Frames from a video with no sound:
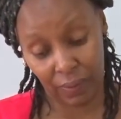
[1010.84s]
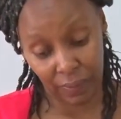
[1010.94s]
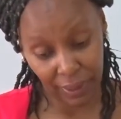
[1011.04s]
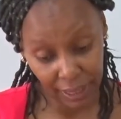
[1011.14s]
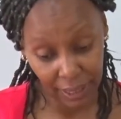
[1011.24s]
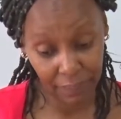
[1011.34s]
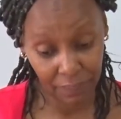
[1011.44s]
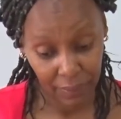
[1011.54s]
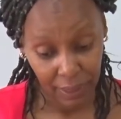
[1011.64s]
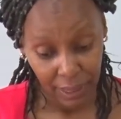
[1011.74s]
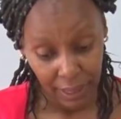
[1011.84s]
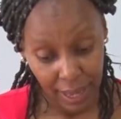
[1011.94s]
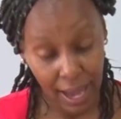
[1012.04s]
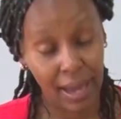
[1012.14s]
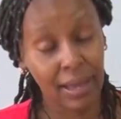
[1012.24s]
Okay,
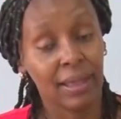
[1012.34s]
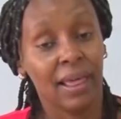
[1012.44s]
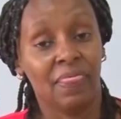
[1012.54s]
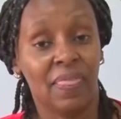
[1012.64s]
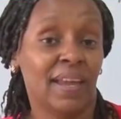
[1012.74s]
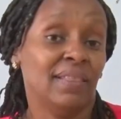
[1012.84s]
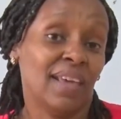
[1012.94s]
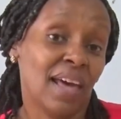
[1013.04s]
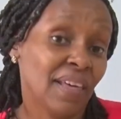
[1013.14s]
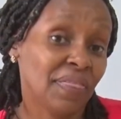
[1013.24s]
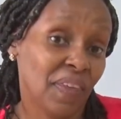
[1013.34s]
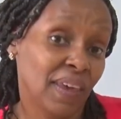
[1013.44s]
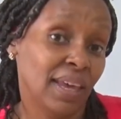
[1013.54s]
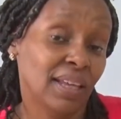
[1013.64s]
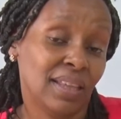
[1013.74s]
yeah. Then the other
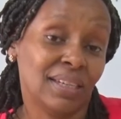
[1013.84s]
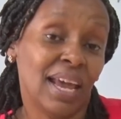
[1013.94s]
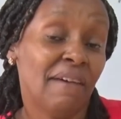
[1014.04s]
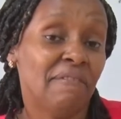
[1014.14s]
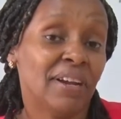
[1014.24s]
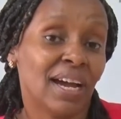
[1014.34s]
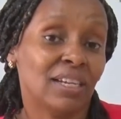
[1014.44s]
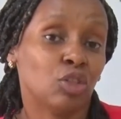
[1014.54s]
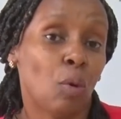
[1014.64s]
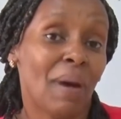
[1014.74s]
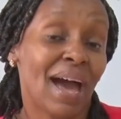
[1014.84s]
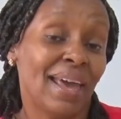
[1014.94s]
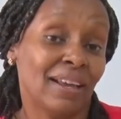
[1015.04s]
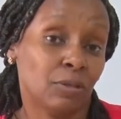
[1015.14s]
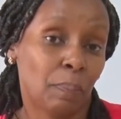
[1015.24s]
thing that every customer
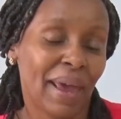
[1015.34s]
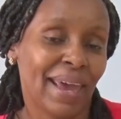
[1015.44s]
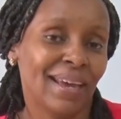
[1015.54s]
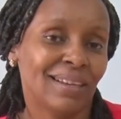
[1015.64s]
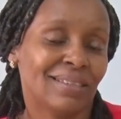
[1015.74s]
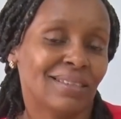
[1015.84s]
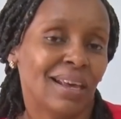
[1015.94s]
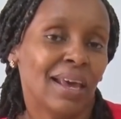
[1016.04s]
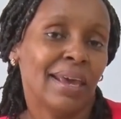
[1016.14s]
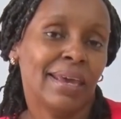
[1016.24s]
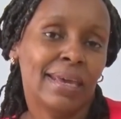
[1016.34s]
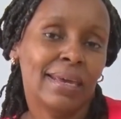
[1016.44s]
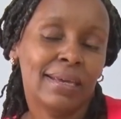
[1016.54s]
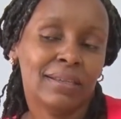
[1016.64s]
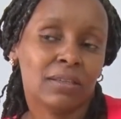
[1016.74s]
expects
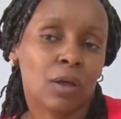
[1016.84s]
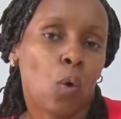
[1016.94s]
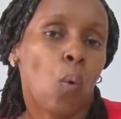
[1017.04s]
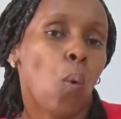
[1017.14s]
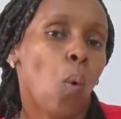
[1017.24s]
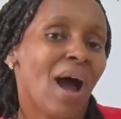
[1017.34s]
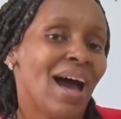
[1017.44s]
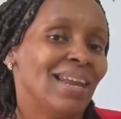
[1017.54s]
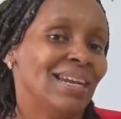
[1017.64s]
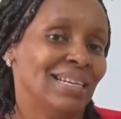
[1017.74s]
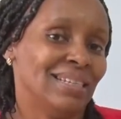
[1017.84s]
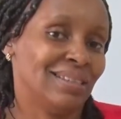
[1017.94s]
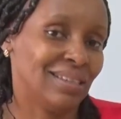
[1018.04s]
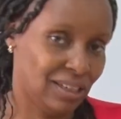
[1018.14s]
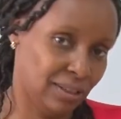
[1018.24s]
is
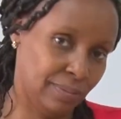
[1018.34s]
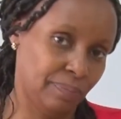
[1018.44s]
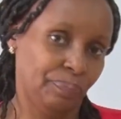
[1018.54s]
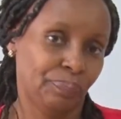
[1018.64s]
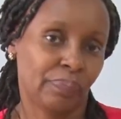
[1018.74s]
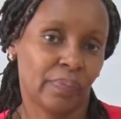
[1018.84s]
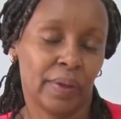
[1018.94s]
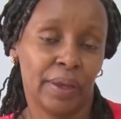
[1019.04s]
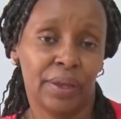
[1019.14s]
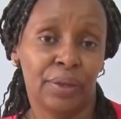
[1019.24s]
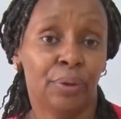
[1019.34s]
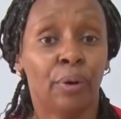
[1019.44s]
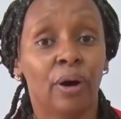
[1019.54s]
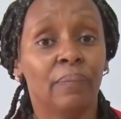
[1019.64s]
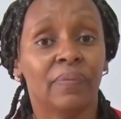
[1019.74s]
quality. You
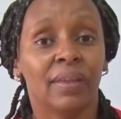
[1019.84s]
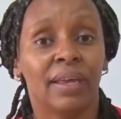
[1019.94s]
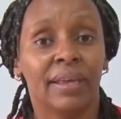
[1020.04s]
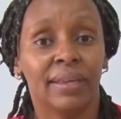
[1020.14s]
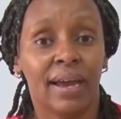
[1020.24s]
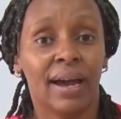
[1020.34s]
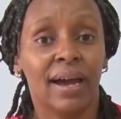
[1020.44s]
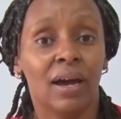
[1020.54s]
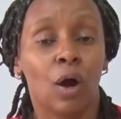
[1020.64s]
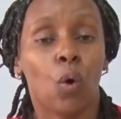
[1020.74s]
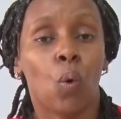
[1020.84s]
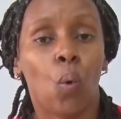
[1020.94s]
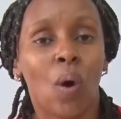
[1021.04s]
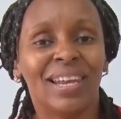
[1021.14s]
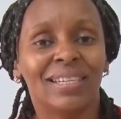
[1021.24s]
know, yeah,
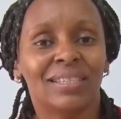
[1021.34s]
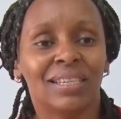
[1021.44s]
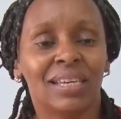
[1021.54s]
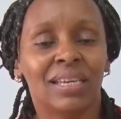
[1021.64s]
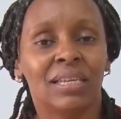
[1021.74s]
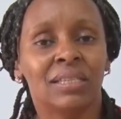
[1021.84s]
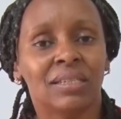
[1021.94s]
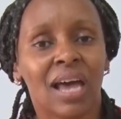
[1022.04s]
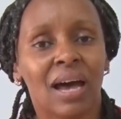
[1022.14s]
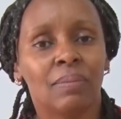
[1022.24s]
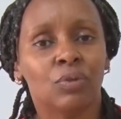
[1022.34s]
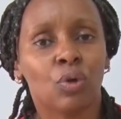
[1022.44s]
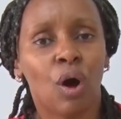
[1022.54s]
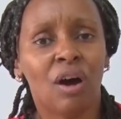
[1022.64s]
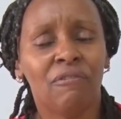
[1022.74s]
quality in terms
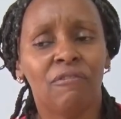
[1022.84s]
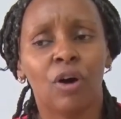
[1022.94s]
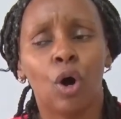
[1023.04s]
of